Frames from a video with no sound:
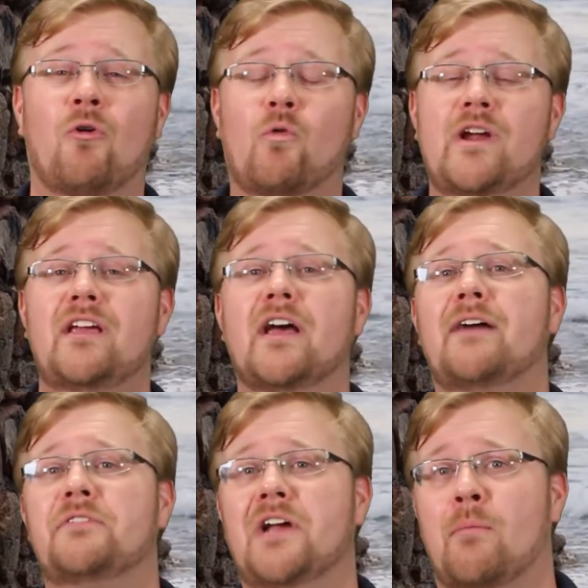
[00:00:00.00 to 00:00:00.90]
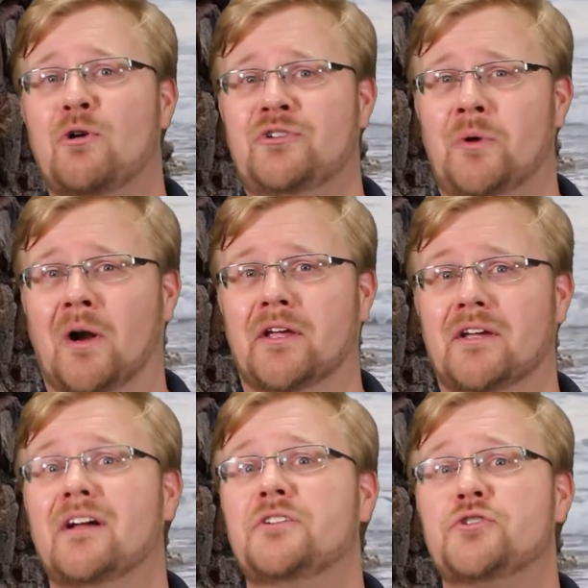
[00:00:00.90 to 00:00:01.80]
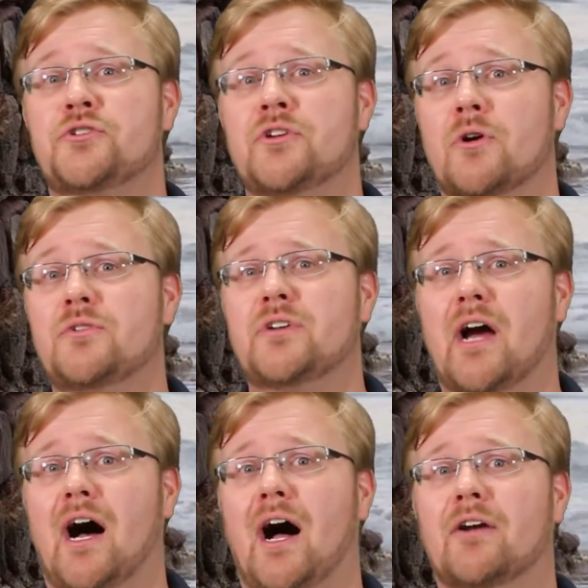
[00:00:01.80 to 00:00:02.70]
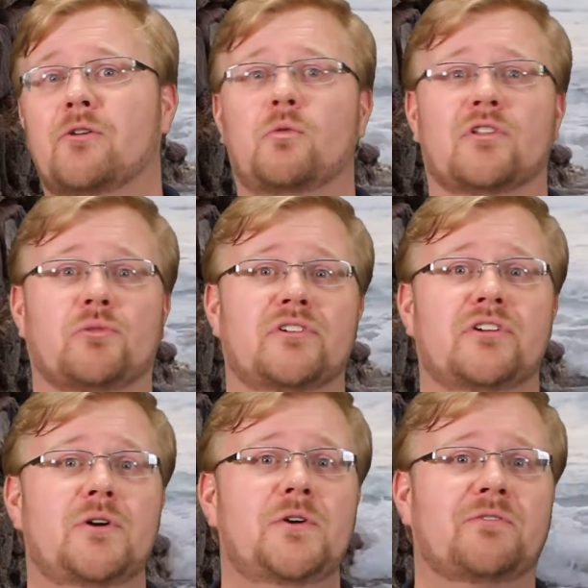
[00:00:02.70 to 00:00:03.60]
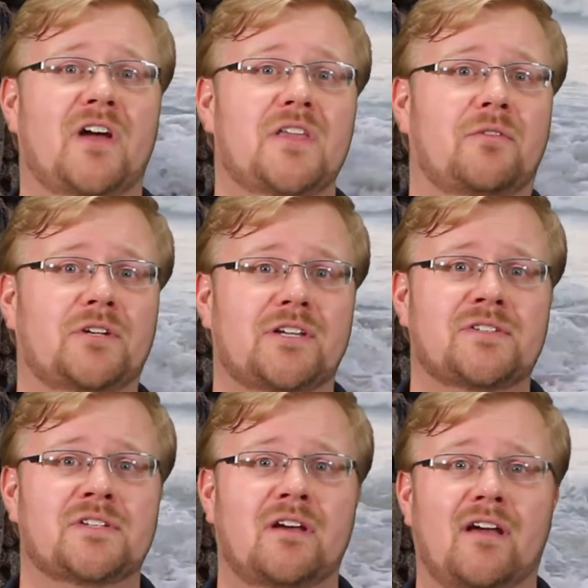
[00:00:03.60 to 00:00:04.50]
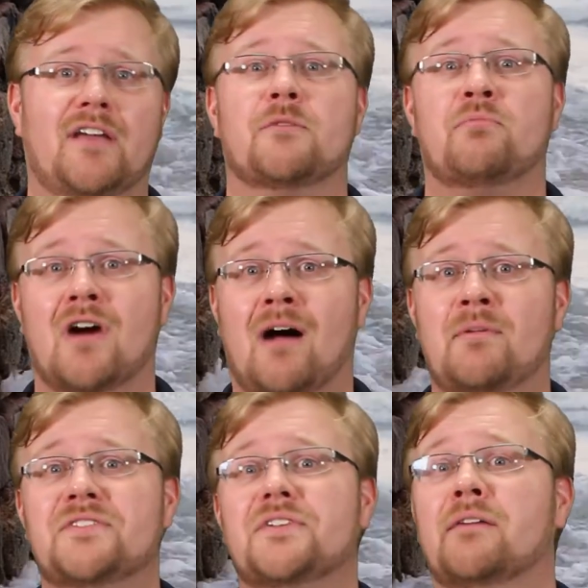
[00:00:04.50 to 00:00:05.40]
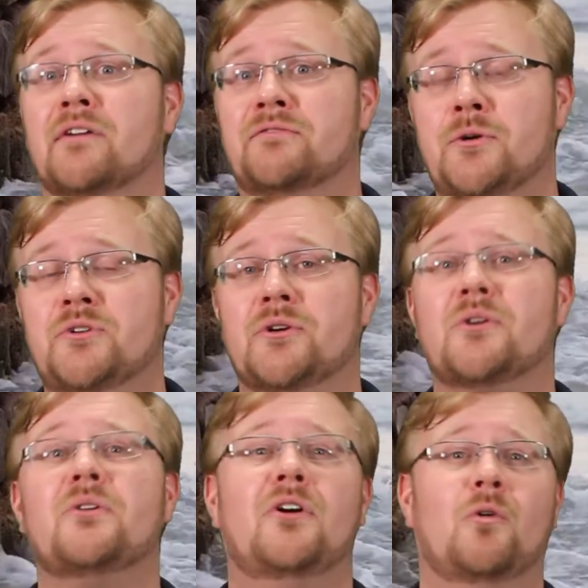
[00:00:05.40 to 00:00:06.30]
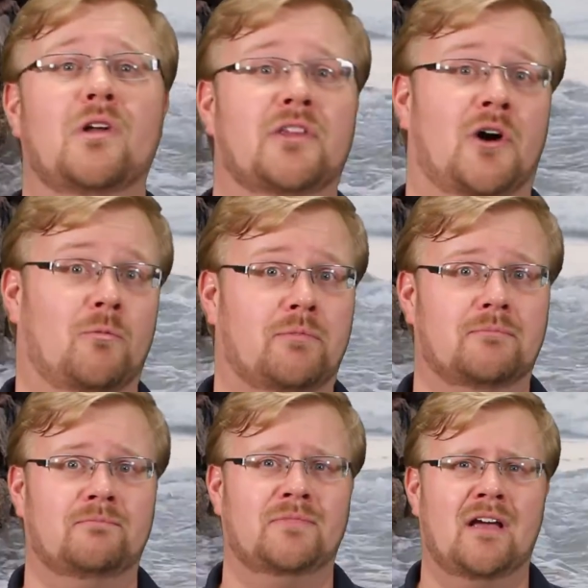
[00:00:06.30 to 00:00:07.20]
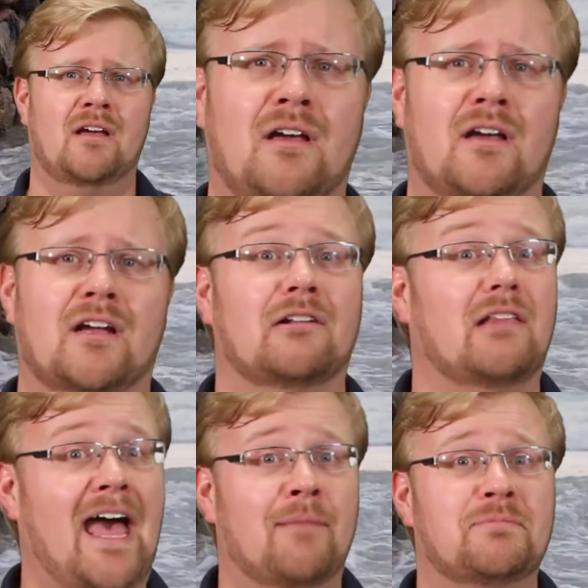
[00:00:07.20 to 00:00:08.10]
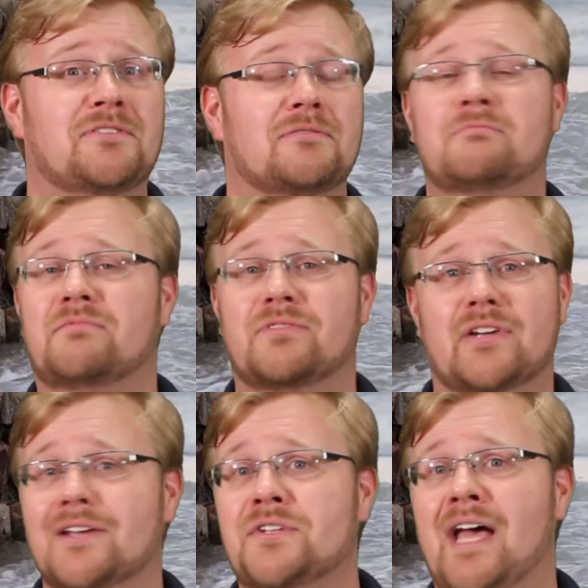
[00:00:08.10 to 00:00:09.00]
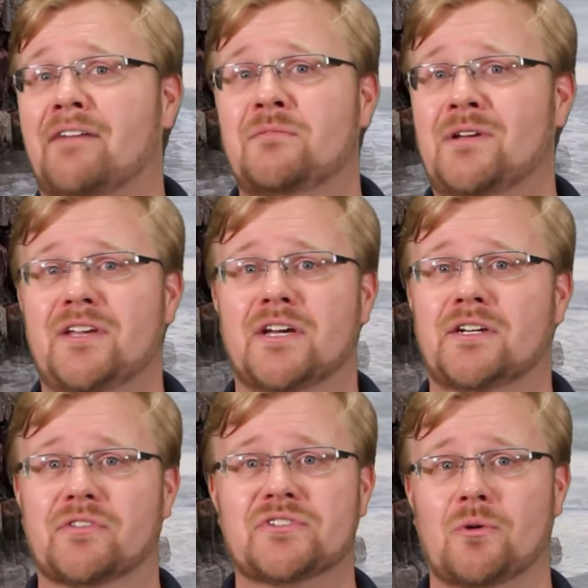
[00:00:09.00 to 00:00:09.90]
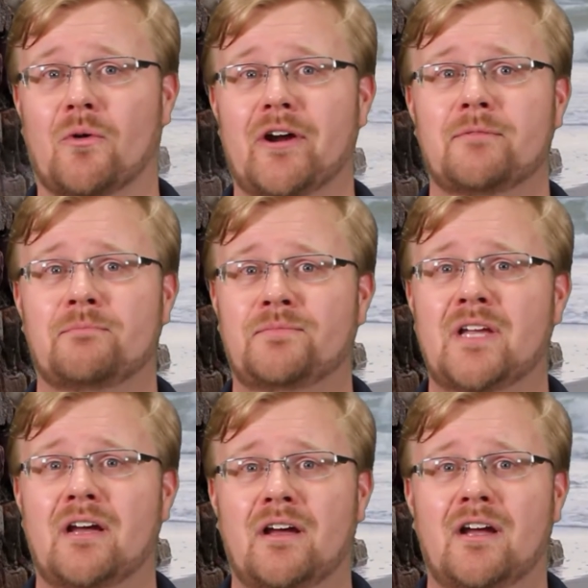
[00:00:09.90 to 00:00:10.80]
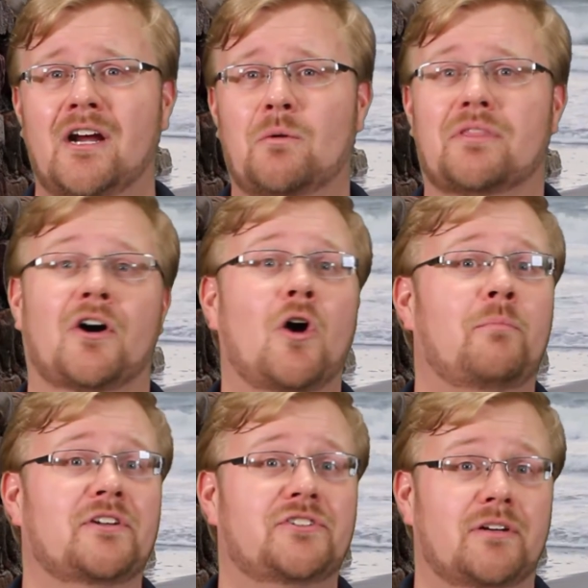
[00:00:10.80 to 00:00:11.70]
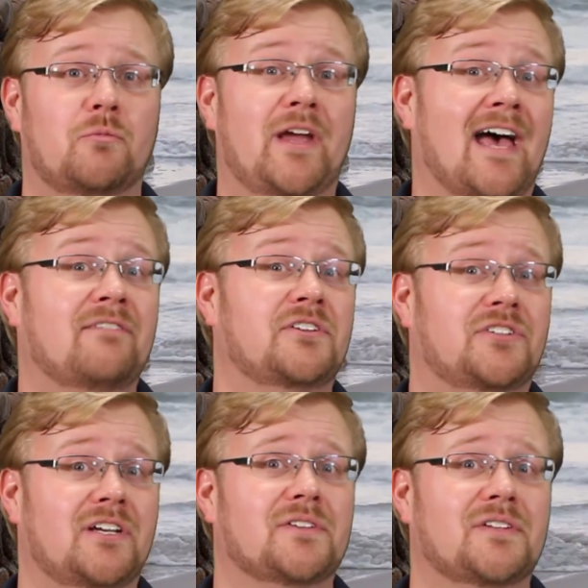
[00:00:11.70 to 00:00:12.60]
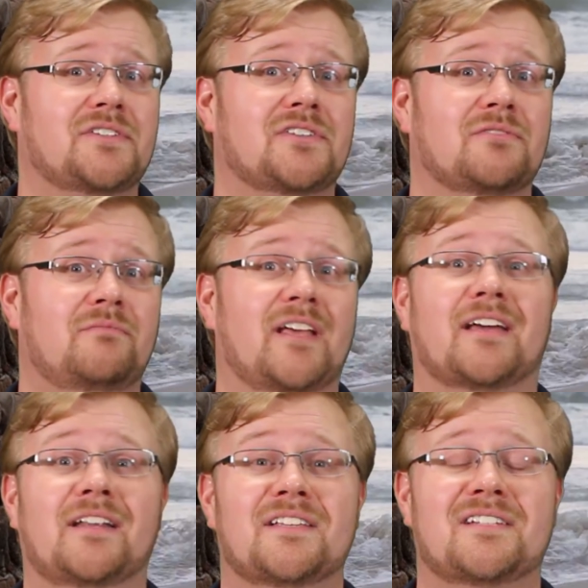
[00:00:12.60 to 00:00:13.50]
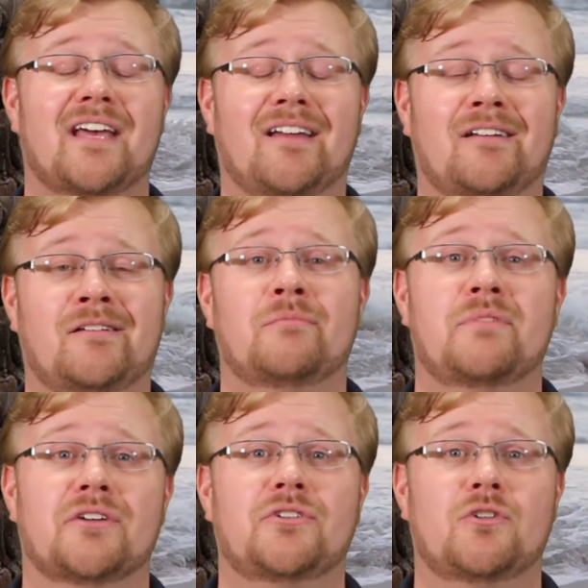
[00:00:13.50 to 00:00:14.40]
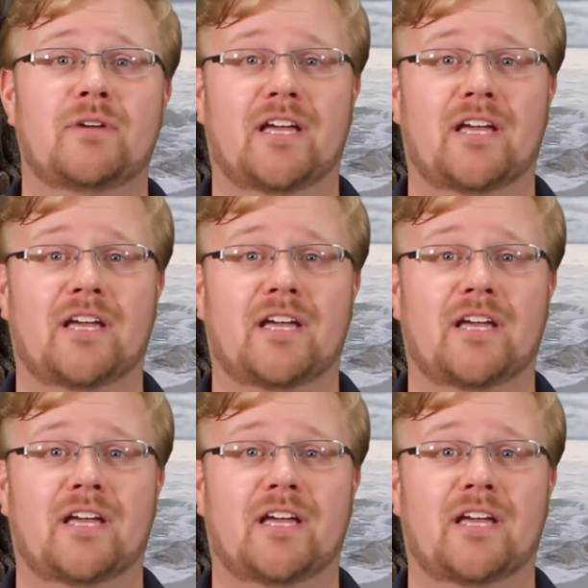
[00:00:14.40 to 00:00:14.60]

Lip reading: we have the opportunity to turn to God with renewed faithfulness and the promise of a future with hope. Collapse doesn't have to be the end of the story. With the hope we have in Jesus, it can instead be a new